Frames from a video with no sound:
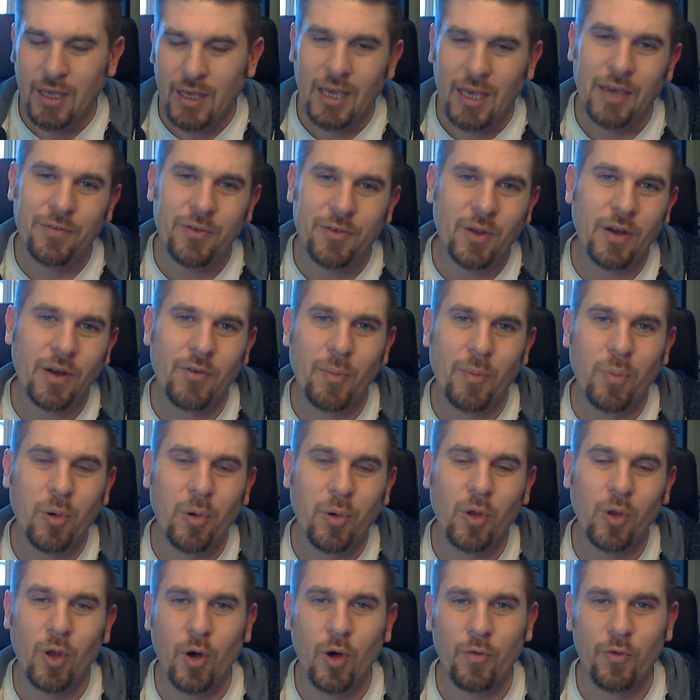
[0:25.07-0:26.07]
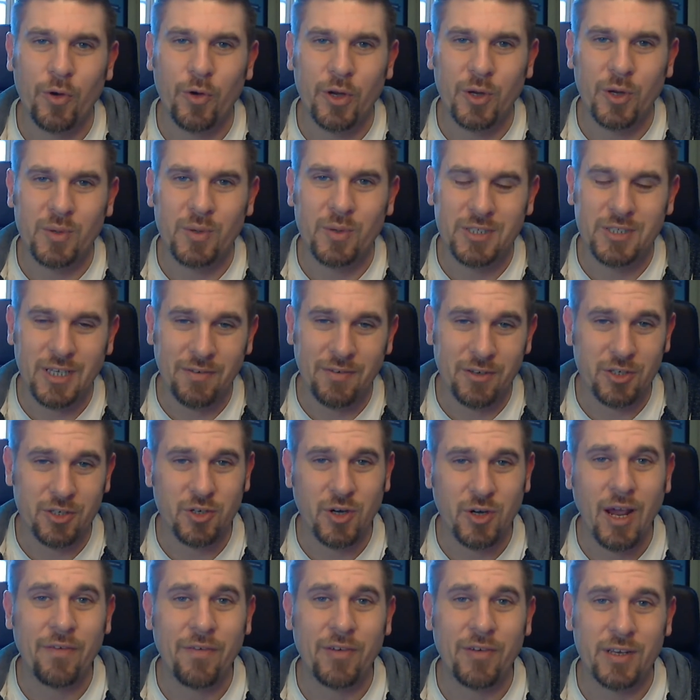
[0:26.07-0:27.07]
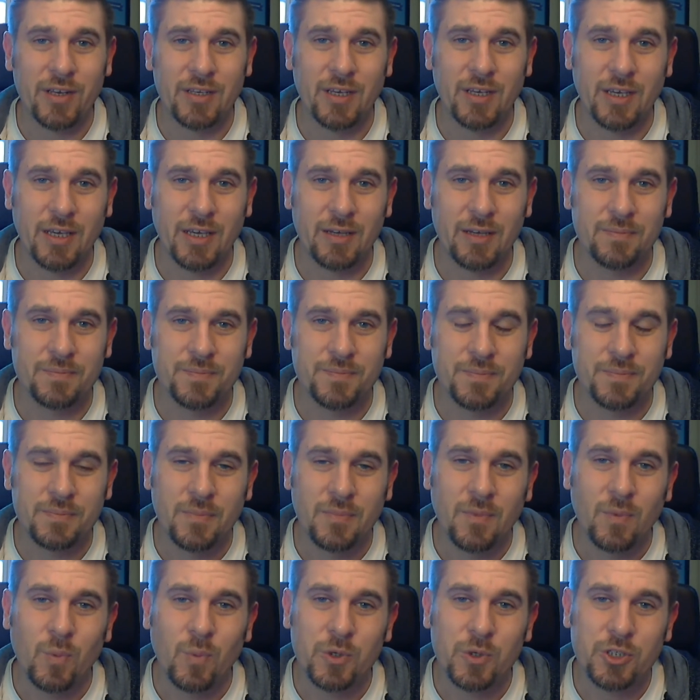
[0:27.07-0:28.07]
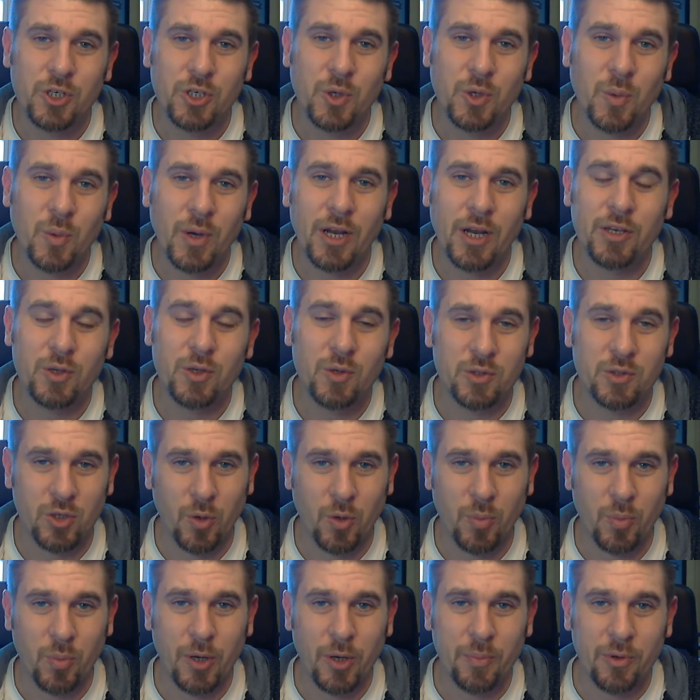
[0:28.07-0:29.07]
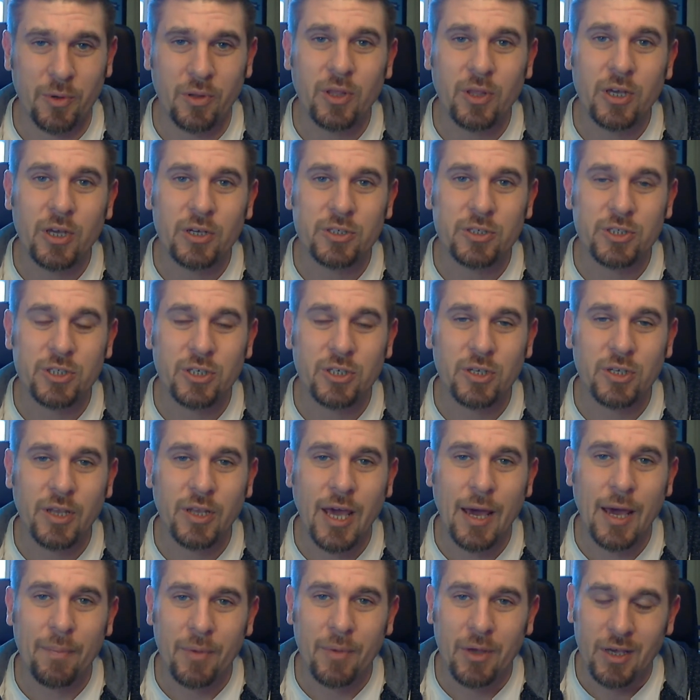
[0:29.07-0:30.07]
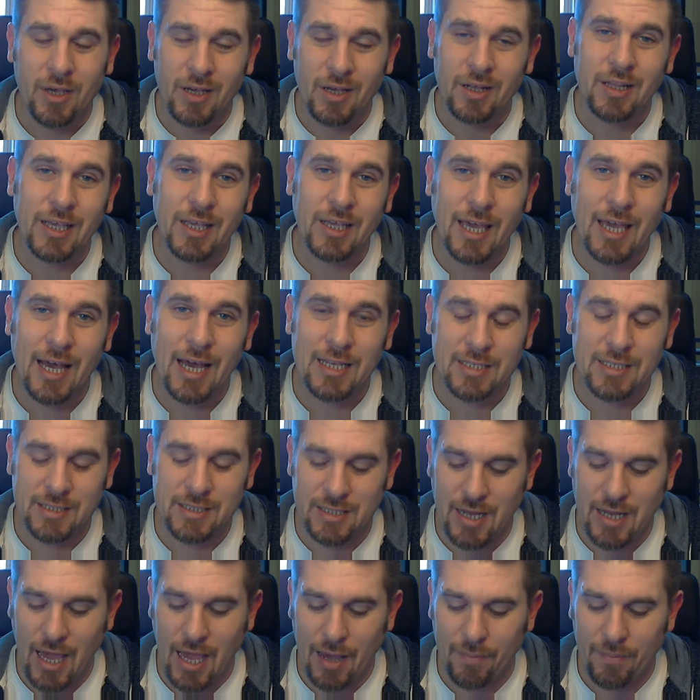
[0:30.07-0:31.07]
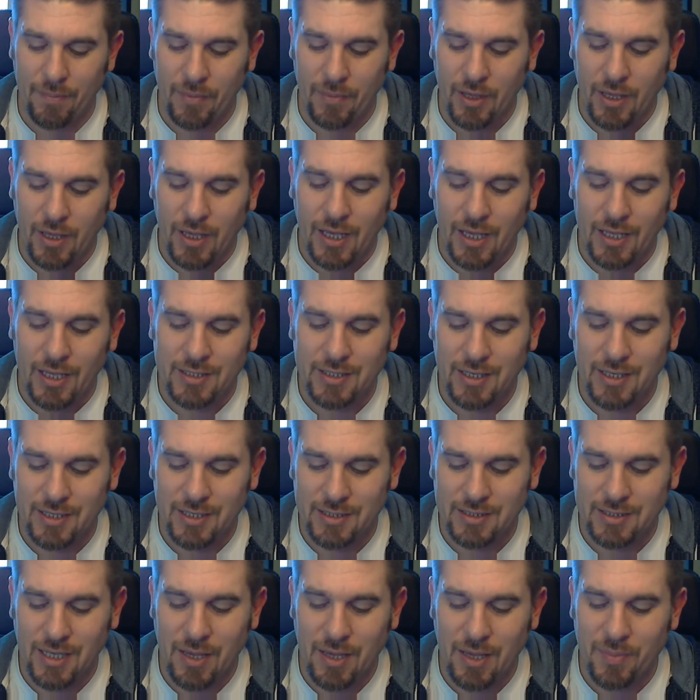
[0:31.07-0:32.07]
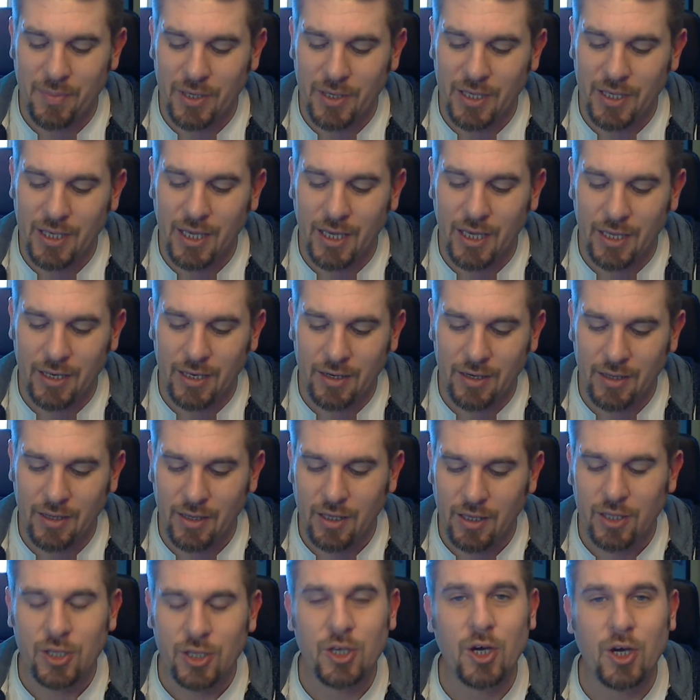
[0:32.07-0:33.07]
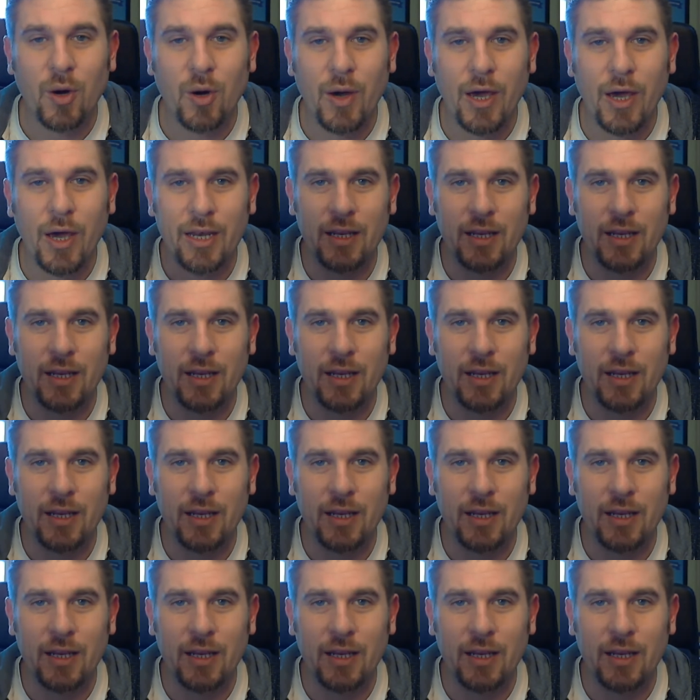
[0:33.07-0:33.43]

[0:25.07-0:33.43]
If you ever pulled over and you receive a traffic ticket, what you're going to do is open up your LegalShield app, click on SNAP, it's going to say begin, you go ahead